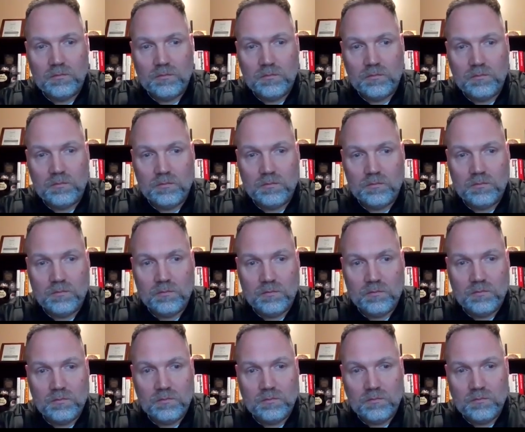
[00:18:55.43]

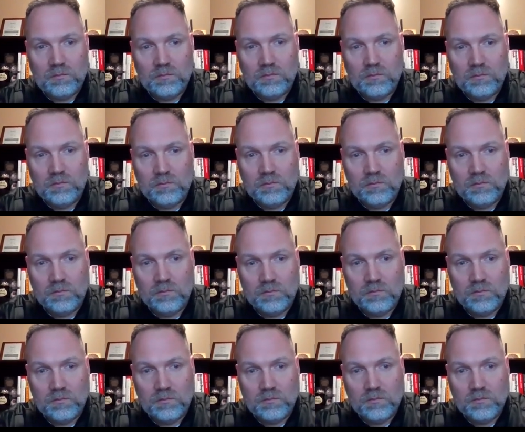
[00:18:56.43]

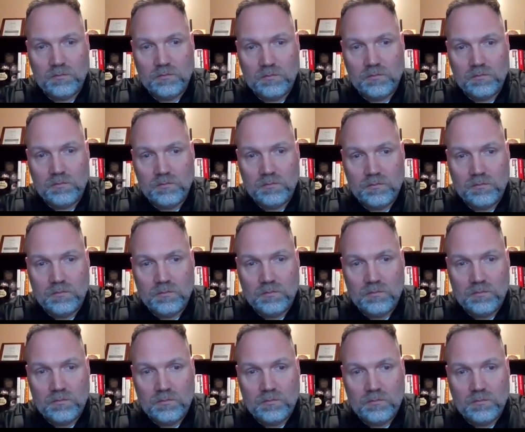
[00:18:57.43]

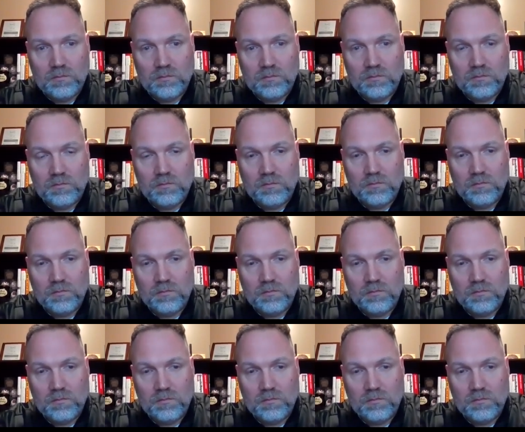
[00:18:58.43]
(not speaking)